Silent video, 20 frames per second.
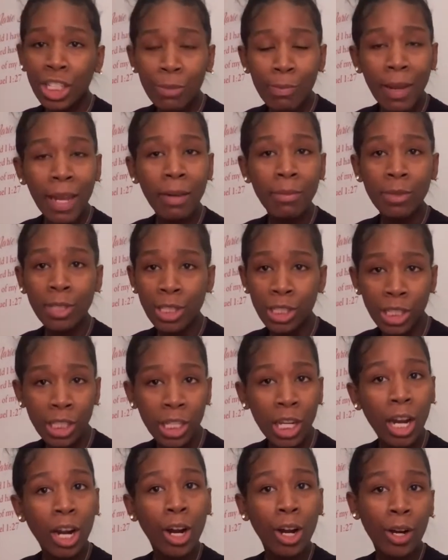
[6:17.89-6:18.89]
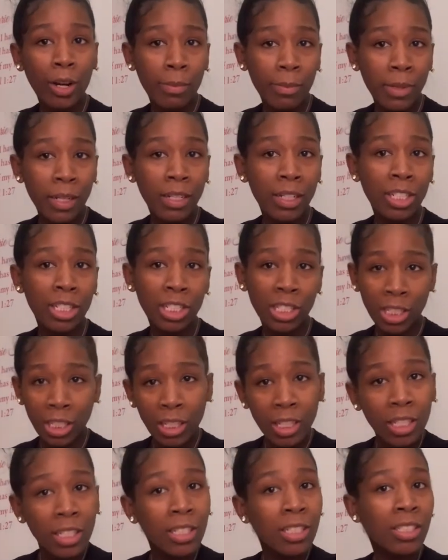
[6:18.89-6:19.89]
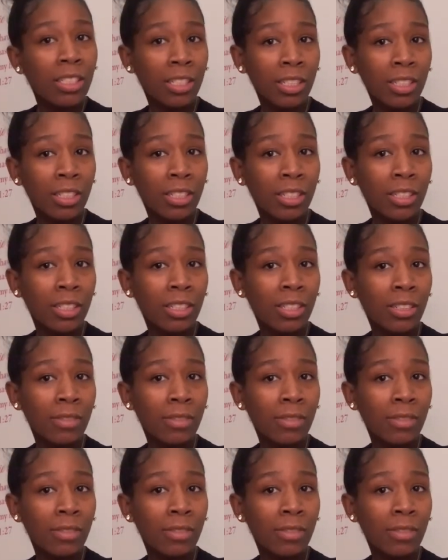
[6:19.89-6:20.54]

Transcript: Baby, she heard me. She understood.